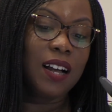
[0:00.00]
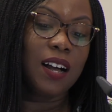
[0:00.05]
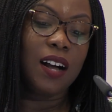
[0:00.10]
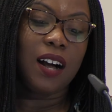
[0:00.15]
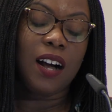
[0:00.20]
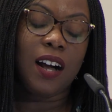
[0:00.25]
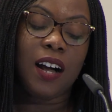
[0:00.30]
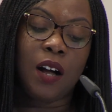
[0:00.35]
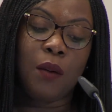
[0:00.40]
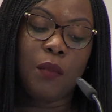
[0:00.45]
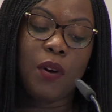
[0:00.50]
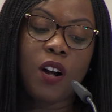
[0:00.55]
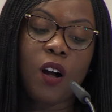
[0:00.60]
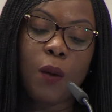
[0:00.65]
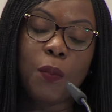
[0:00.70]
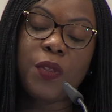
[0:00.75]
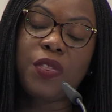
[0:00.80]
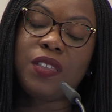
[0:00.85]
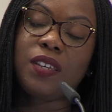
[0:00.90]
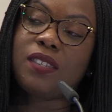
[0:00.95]
A
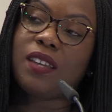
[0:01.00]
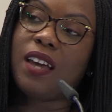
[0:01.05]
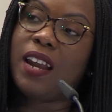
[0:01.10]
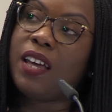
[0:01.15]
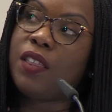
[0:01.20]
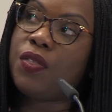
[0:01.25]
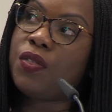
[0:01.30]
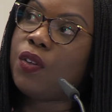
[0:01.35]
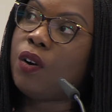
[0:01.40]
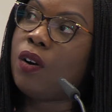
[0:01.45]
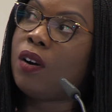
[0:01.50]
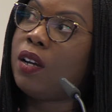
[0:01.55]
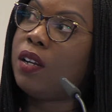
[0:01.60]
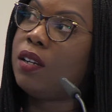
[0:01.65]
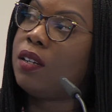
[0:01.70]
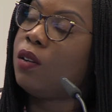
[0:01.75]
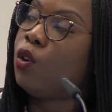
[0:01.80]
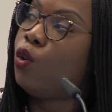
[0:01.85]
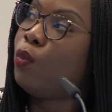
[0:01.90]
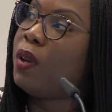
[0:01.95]
couple things that I thought
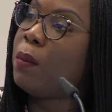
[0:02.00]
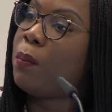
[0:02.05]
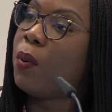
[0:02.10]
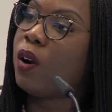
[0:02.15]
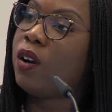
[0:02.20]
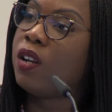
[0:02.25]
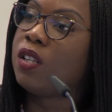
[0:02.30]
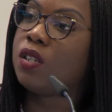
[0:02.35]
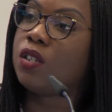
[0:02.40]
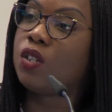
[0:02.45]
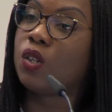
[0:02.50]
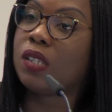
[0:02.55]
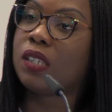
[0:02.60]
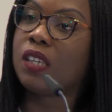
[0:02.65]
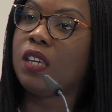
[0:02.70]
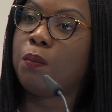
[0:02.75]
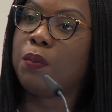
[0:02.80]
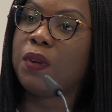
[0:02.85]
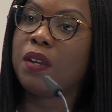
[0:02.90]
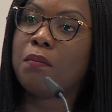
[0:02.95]
it would be important to just
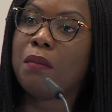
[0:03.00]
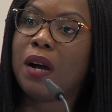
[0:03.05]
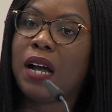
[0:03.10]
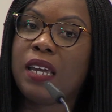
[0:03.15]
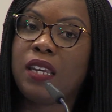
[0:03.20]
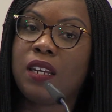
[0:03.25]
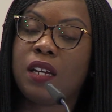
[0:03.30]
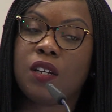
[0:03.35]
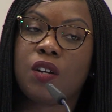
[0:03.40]
keep in mind and